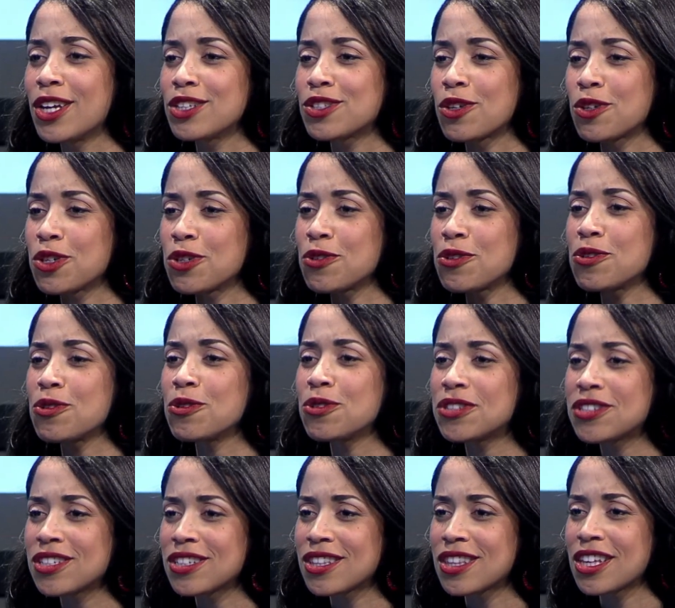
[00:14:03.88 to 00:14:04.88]
So you
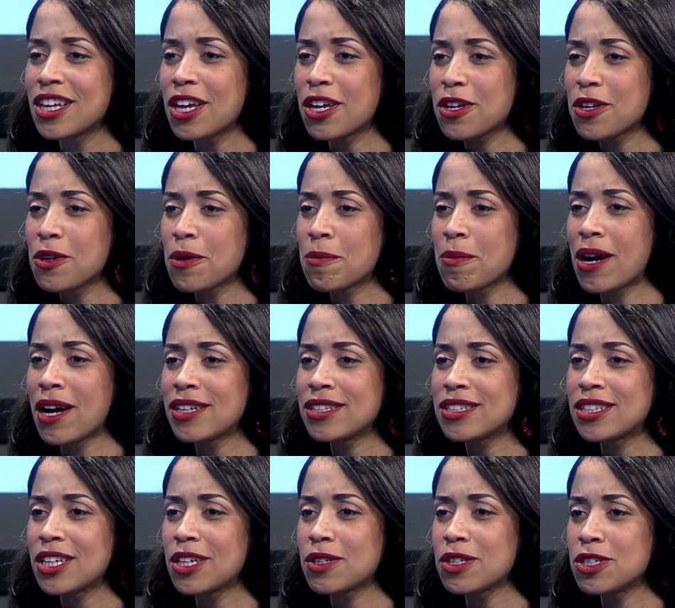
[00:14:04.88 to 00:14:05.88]
used to think, your
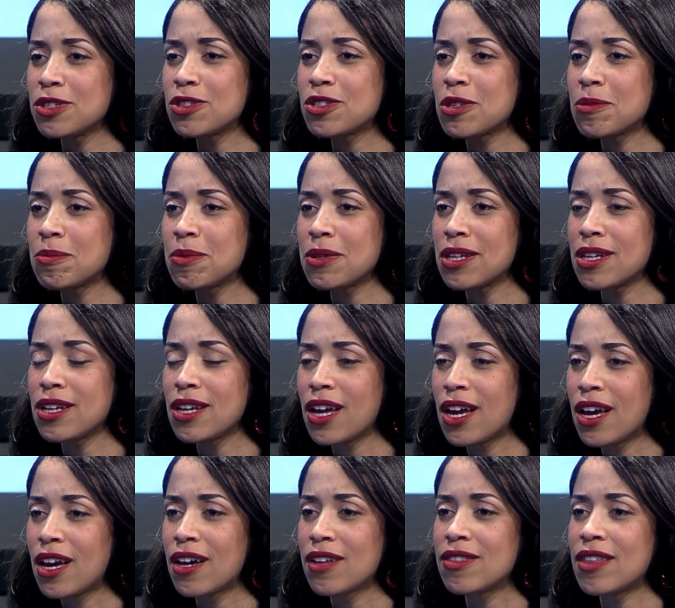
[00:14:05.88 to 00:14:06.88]
mindset used to be
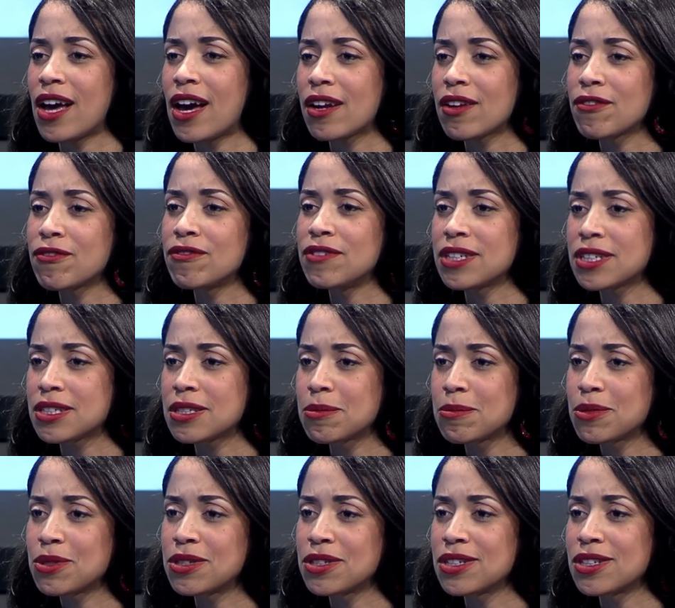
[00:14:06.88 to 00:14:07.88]
that of
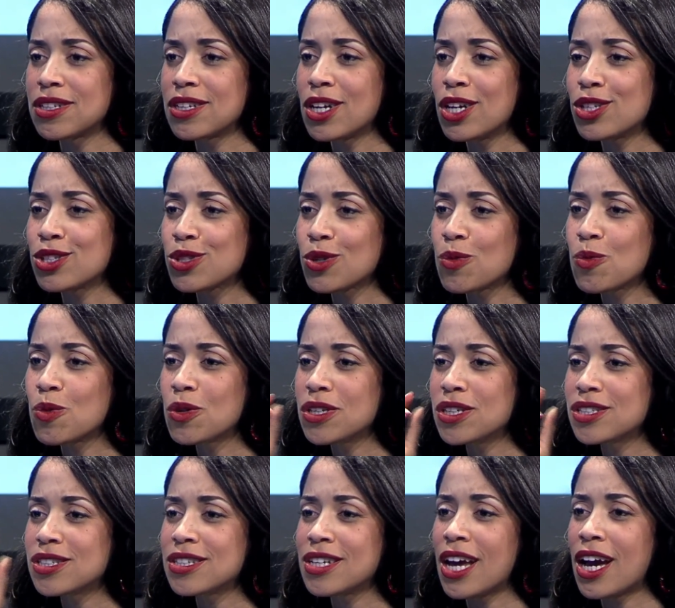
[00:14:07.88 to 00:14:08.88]
victimhood. So what
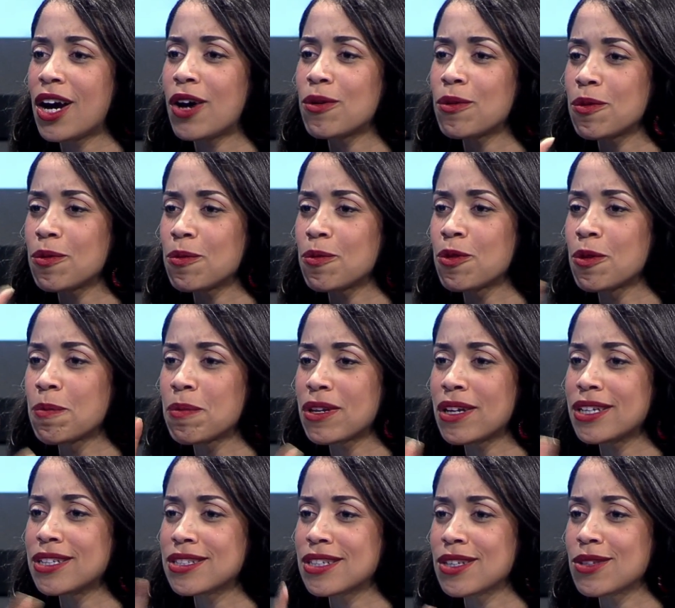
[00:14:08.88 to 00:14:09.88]
is now
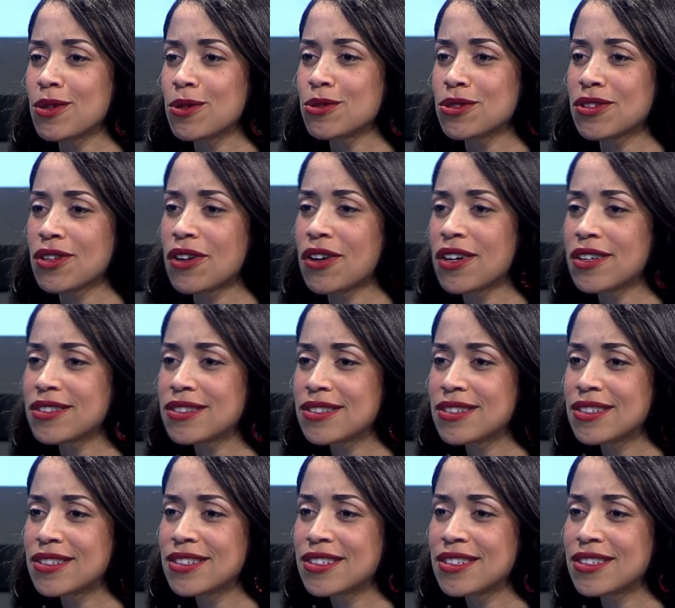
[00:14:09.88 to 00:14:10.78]
replacing those thoughts?